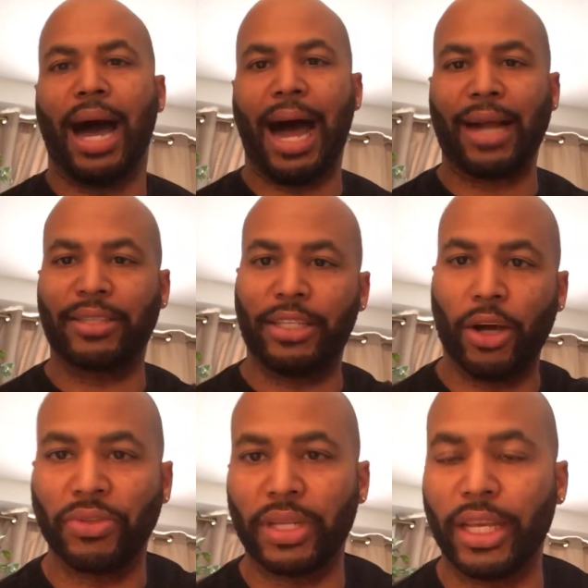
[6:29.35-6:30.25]

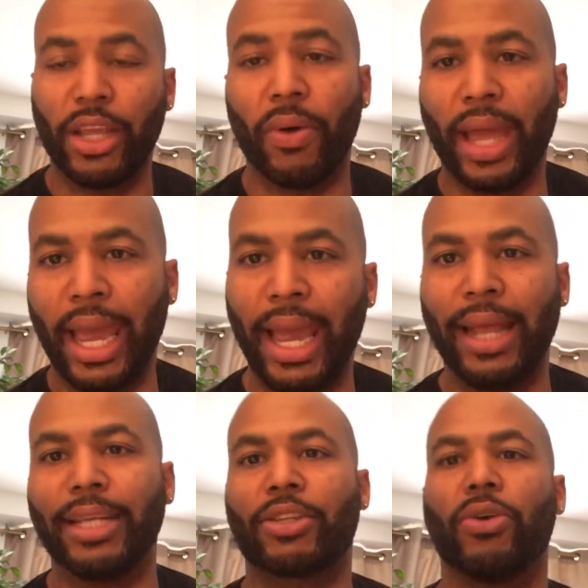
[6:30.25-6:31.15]
oxytocin in your
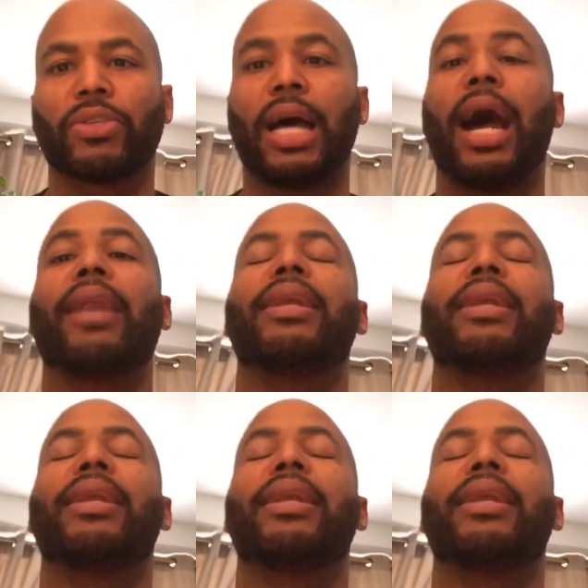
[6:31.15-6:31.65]
head, it's gonna start